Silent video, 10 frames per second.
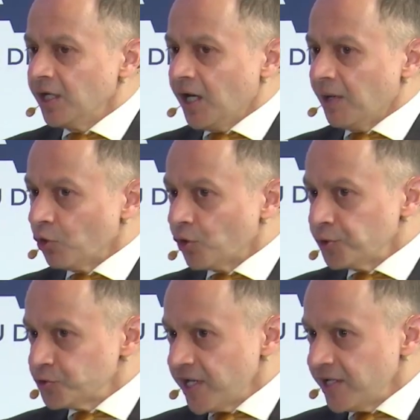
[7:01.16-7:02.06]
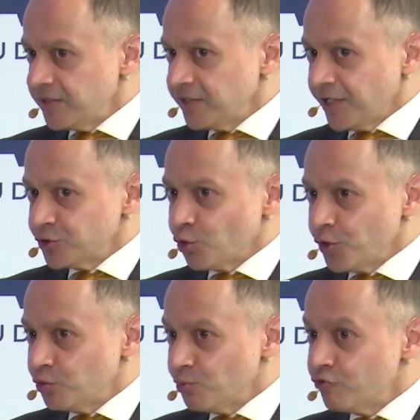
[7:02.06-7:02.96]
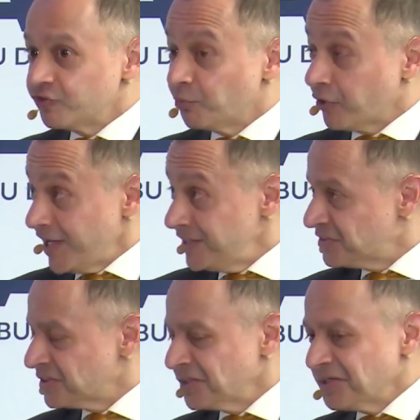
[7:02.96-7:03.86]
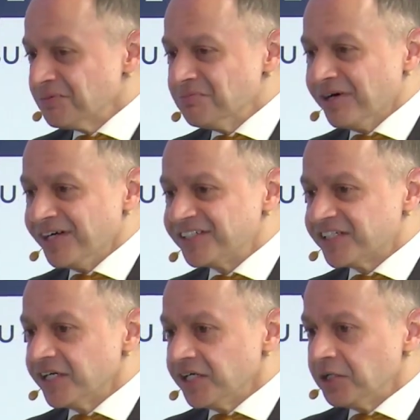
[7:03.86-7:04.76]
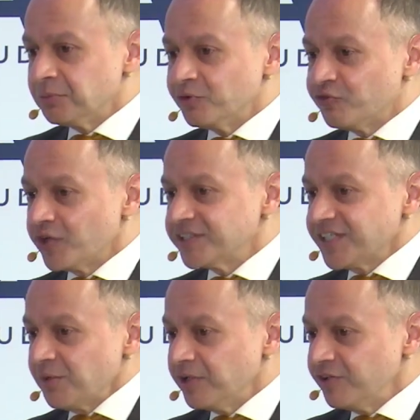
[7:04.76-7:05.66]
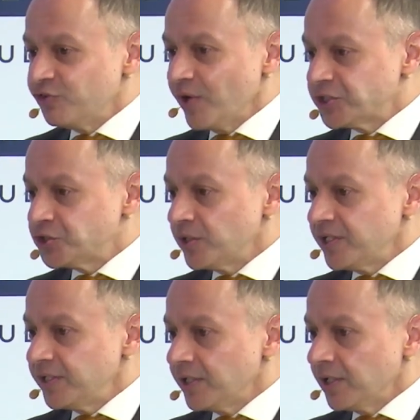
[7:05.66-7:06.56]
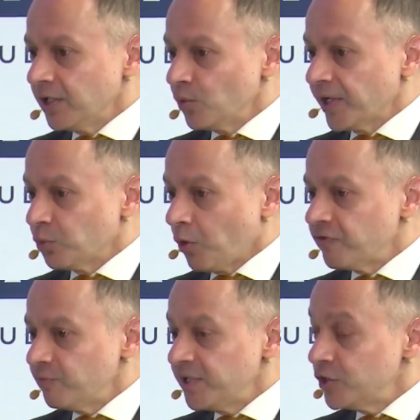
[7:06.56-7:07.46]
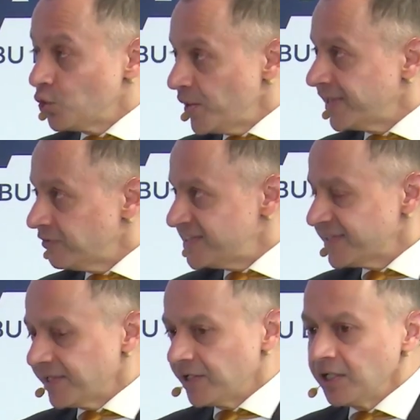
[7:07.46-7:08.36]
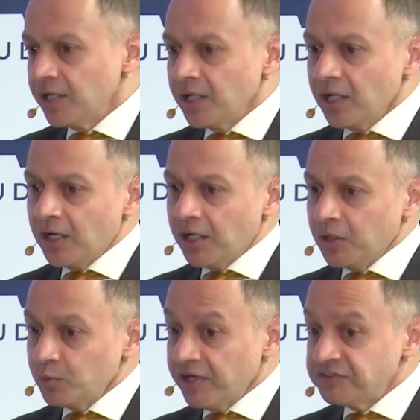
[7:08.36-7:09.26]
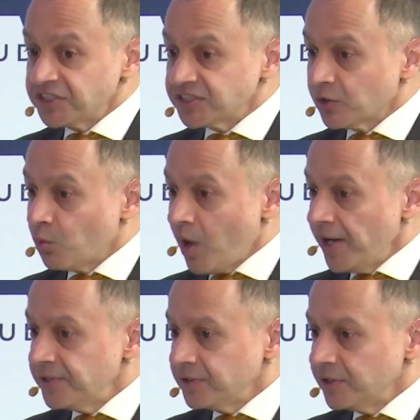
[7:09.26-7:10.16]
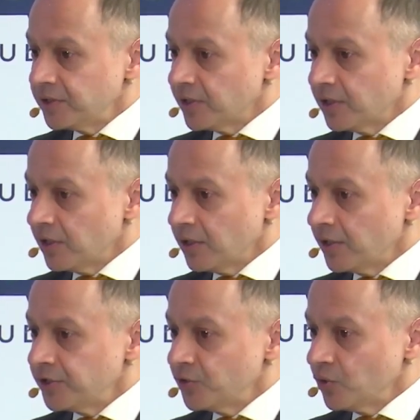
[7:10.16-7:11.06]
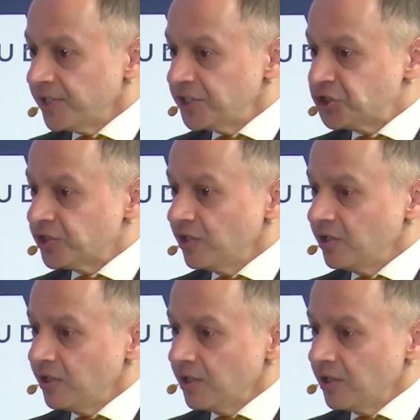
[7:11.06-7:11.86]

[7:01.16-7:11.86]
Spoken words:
I'm not going to say anything that is going to move the price, but for example, if you actually look at what we've been doing recently, we have just acquired, a digital,